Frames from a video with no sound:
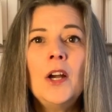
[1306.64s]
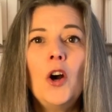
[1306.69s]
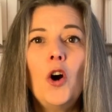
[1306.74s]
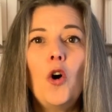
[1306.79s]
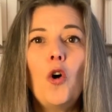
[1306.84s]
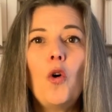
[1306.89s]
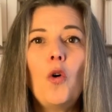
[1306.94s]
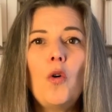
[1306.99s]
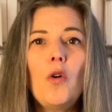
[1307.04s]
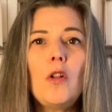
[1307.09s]

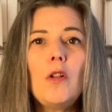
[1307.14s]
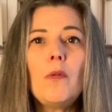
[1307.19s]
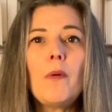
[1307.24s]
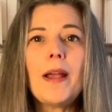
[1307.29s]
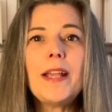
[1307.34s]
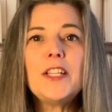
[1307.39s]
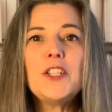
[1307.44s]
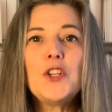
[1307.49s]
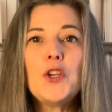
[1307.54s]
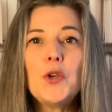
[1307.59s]

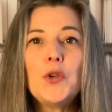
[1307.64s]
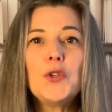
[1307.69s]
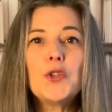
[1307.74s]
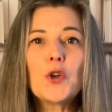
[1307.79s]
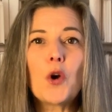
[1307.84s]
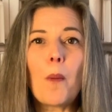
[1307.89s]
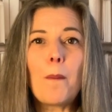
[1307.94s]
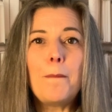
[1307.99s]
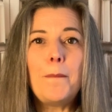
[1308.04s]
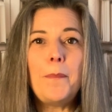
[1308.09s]
Always use
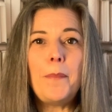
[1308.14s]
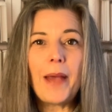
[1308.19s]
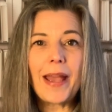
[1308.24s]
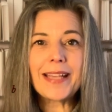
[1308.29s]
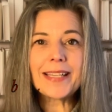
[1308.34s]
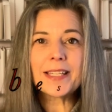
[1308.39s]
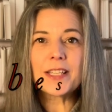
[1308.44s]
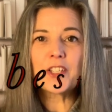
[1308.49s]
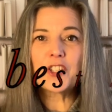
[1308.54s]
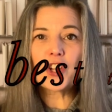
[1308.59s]
your
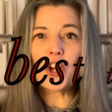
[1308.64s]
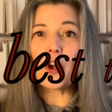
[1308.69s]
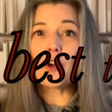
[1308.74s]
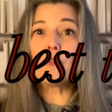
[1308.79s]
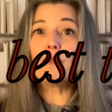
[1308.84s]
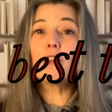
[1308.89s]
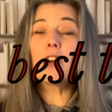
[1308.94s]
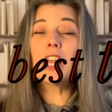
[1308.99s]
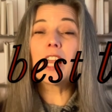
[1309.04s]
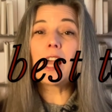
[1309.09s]
best
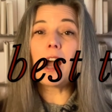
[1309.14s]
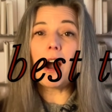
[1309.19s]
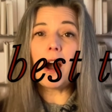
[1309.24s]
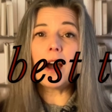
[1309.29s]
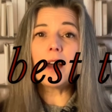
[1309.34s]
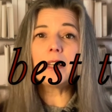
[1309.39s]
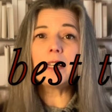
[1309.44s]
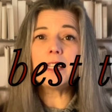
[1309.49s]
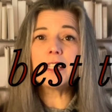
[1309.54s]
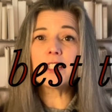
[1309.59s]
tone
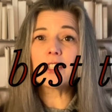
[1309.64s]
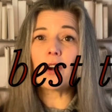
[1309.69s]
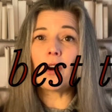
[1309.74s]
regardless